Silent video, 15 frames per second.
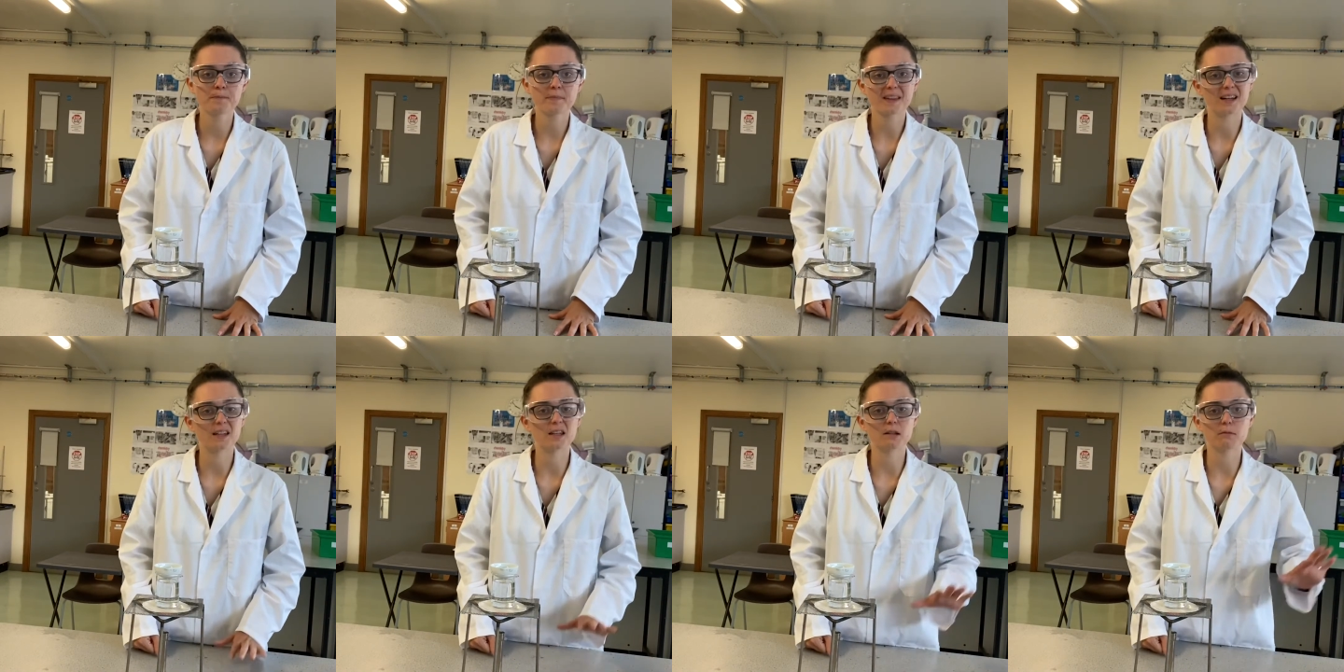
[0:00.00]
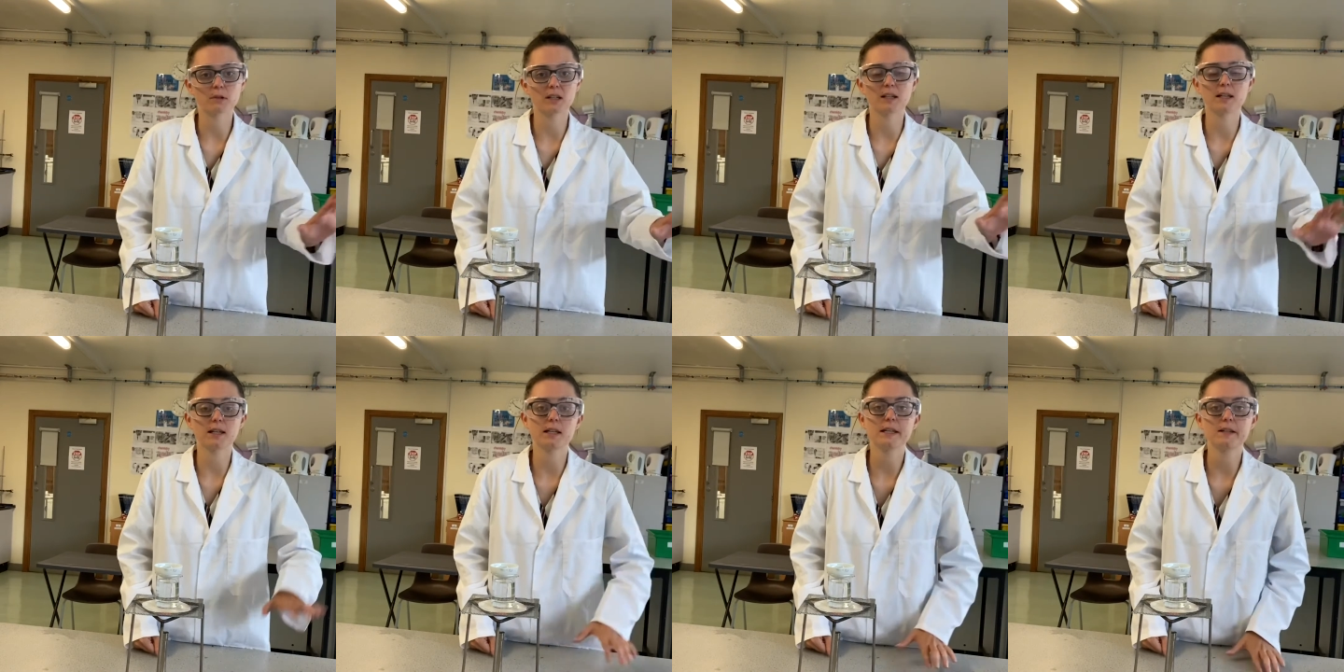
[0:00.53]
and then I'm going
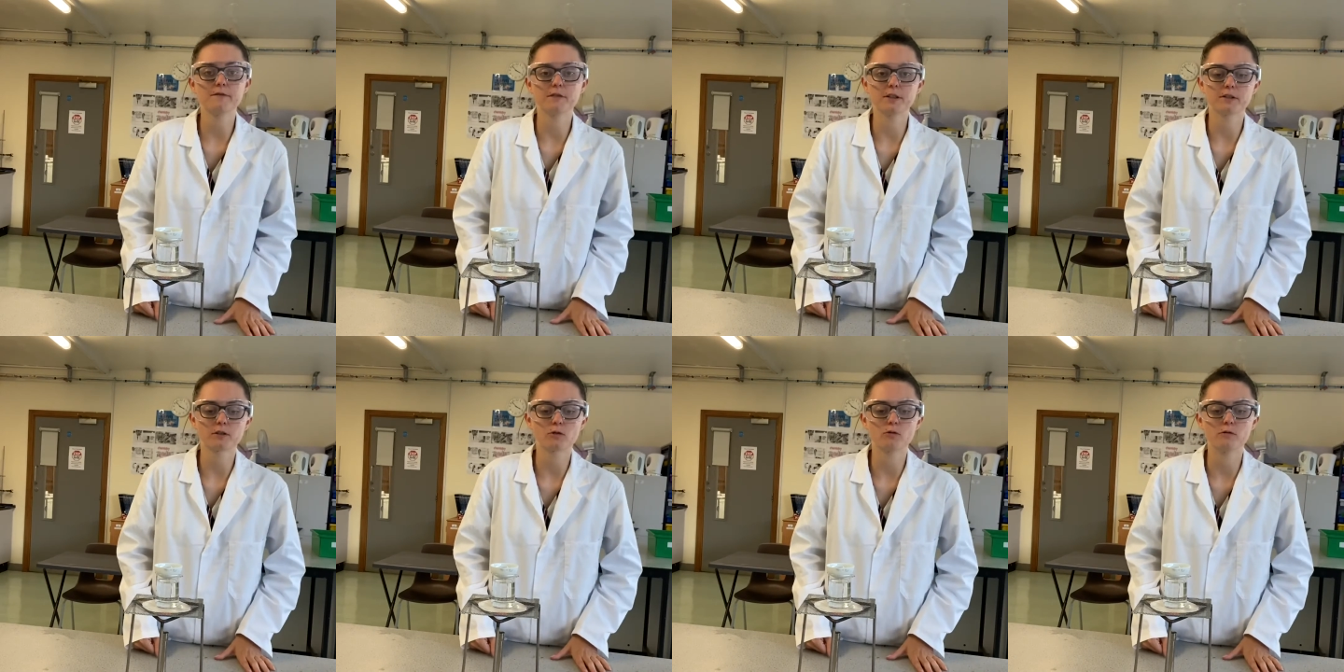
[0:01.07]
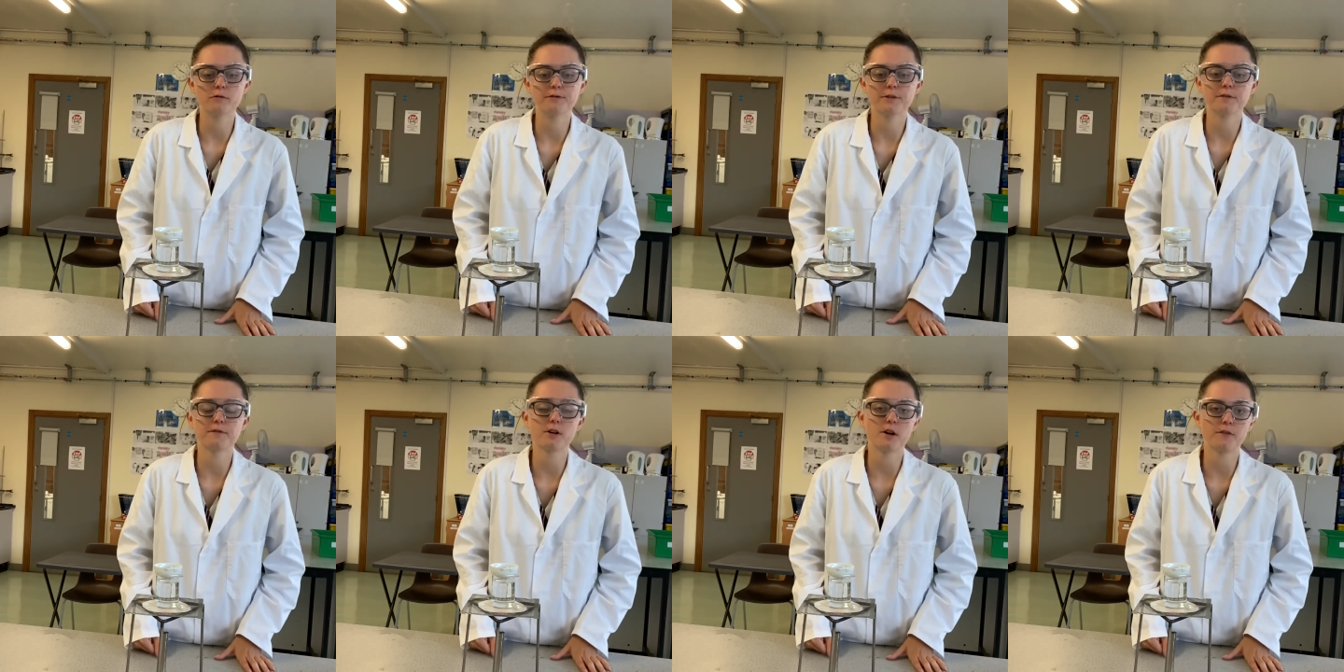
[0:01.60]
to leave it to cool for a
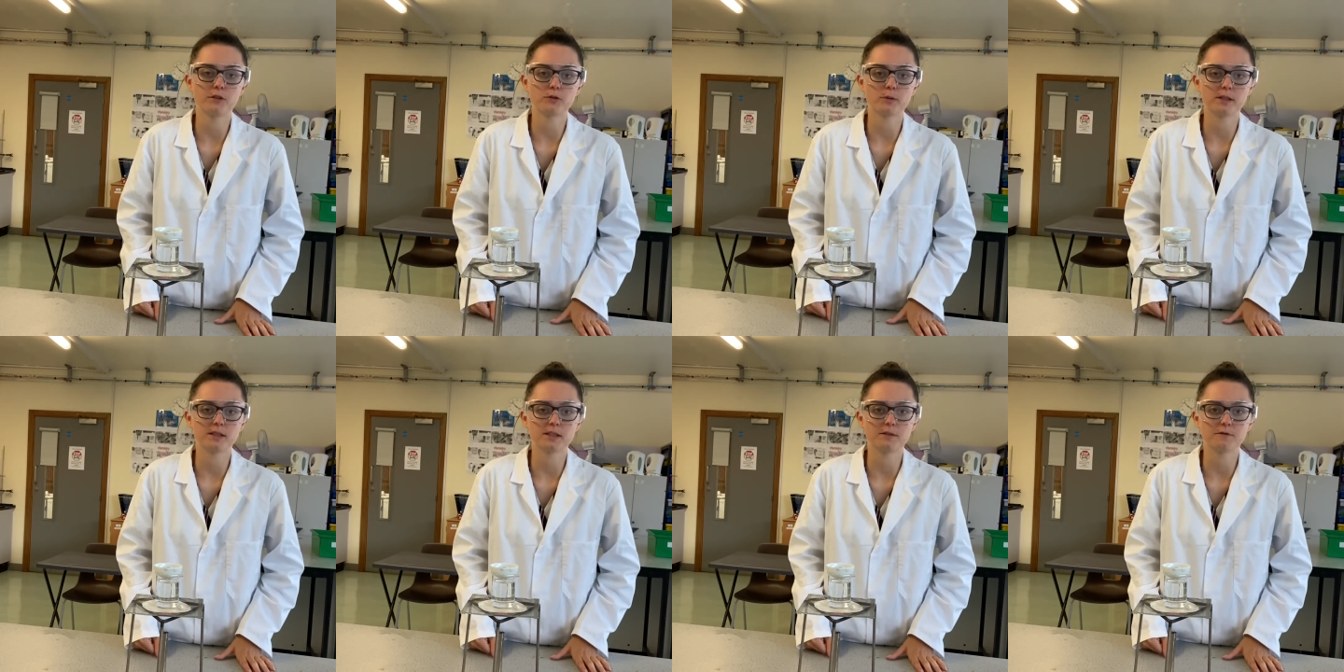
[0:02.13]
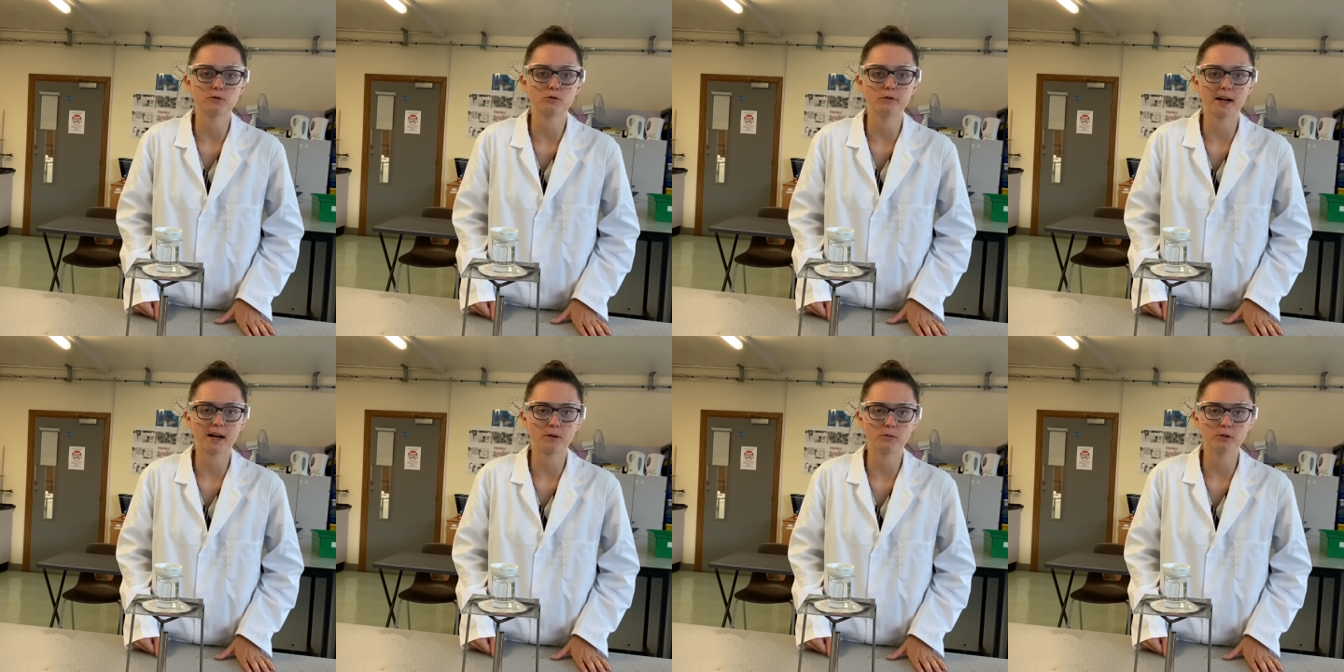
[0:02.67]
further 24
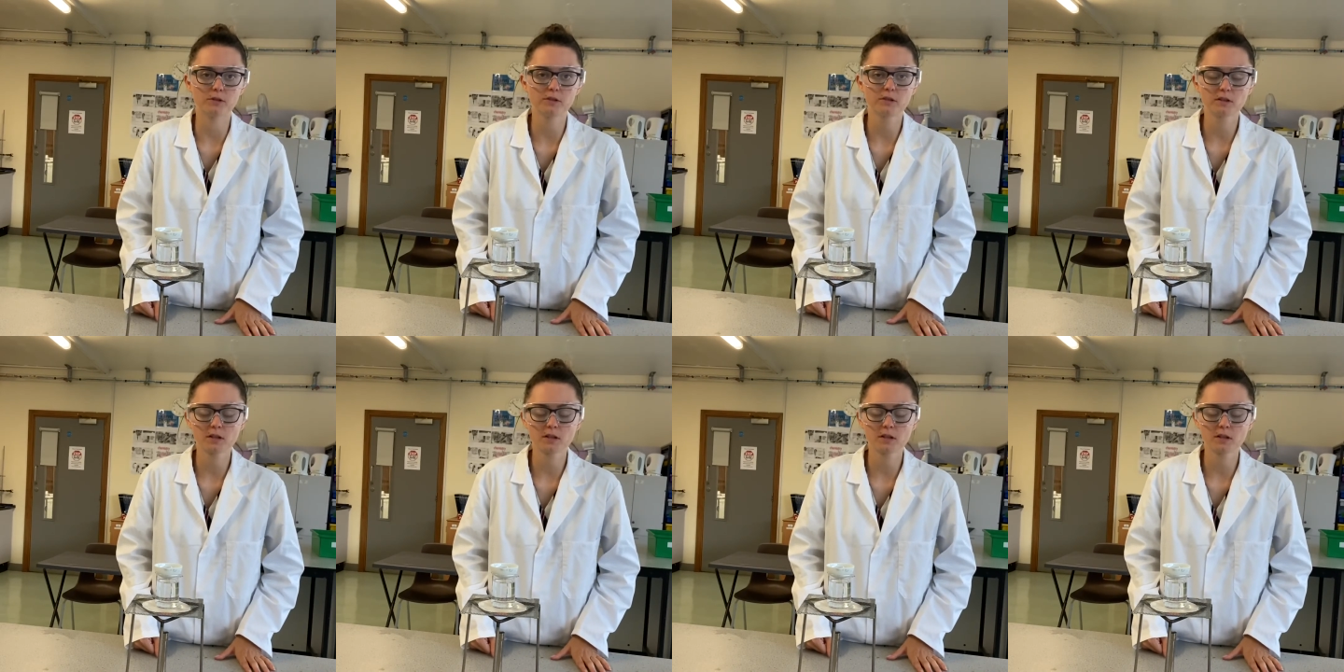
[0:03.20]
hours